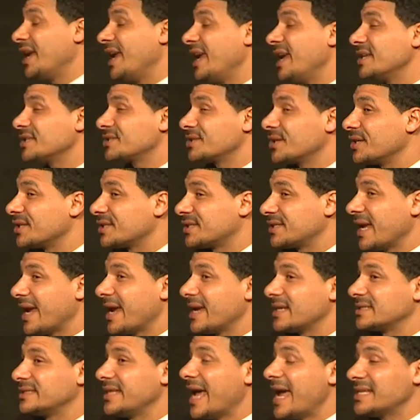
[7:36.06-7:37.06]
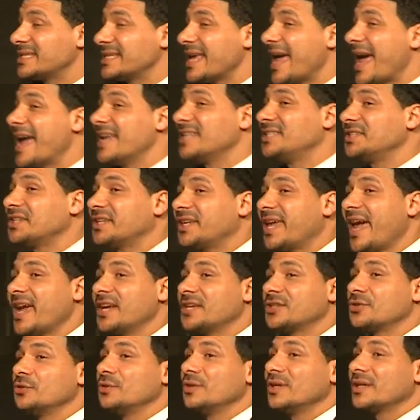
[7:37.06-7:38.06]
he's gonna say is that's
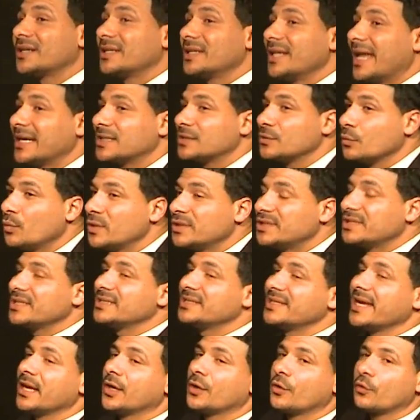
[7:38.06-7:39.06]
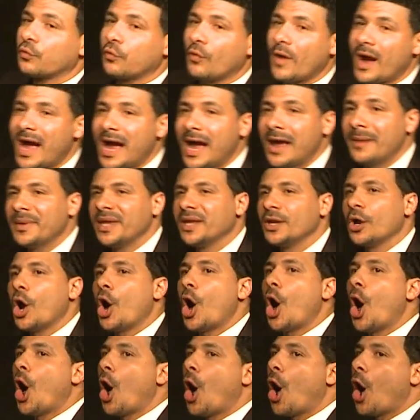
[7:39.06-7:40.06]
educational neglect, which is a crime in
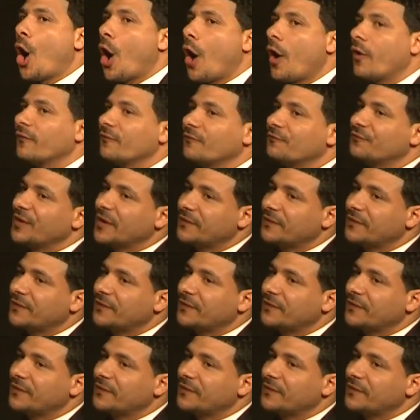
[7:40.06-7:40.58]
all